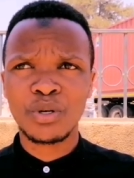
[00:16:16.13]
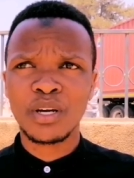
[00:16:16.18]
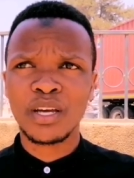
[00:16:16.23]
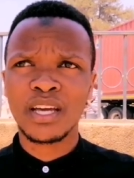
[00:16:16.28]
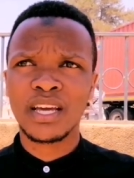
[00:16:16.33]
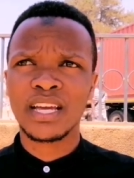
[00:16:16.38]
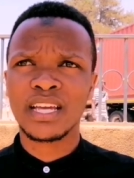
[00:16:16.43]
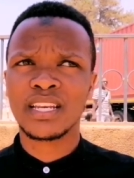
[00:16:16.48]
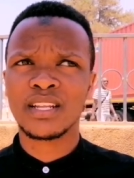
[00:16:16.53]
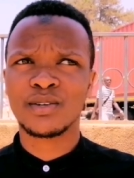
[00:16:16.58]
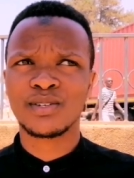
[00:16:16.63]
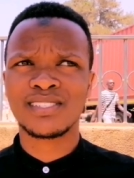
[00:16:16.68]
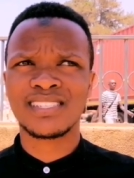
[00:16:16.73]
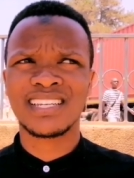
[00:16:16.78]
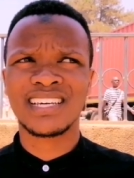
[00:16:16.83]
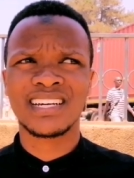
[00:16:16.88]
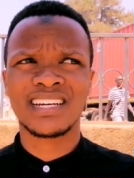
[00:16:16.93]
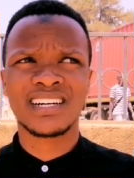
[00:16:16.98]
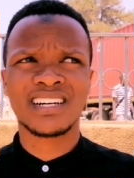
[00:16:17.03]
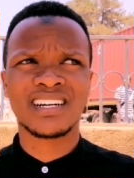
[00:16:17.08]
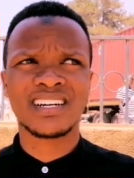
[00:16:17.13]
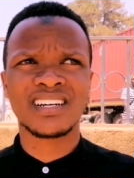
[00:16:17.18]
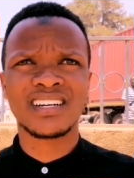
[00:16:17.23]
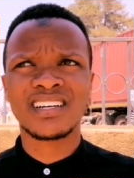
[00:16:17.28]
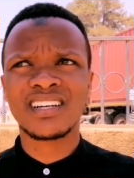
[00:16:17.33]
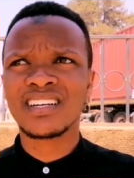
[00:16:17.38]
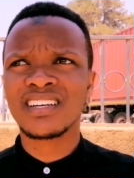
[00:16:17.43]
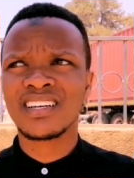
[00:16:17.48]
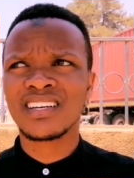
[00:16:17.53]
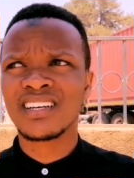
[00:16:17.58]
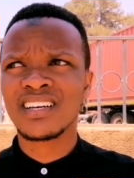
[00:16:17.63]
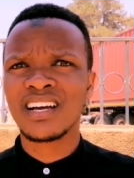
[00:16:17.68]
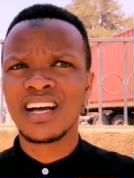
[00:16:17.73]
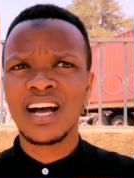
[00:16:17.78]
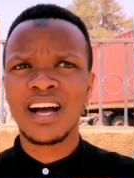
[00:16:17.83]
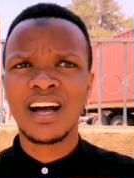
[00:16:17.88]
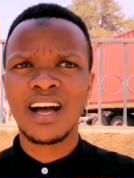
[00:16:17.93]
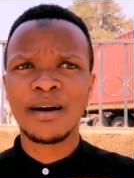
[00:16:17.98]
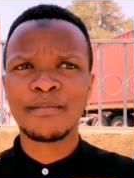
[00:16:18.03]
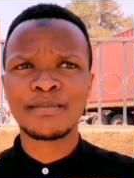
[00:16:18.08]
And I was like,
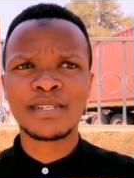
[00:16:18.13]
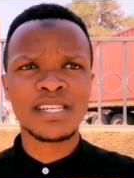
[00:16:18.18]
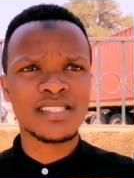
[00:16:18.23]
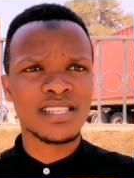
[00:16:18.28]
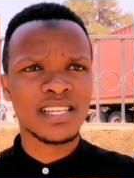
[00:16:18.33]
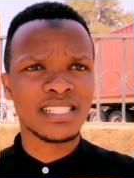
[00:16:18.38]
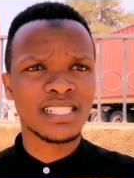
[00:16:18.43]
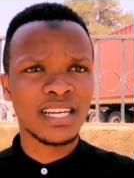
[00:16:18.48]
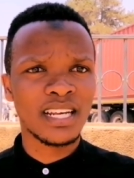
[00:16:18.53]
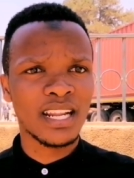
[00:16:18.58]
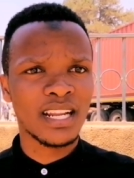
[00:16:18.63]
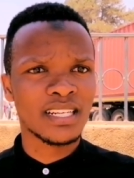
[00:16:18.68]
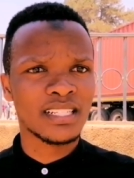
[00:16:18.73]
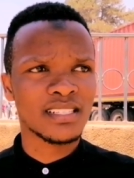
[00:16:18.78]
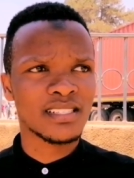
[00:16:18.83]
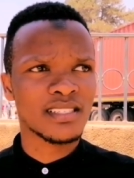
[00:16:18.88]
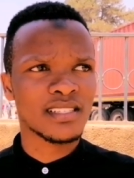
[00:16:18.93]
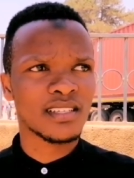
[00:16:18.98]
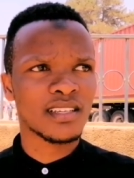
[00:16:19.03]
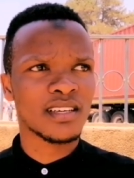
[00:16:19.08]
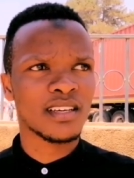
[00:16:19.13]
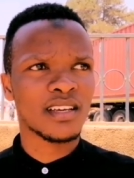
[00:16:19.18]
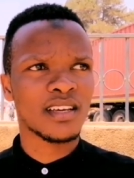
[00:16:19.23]
I'm just a journalist.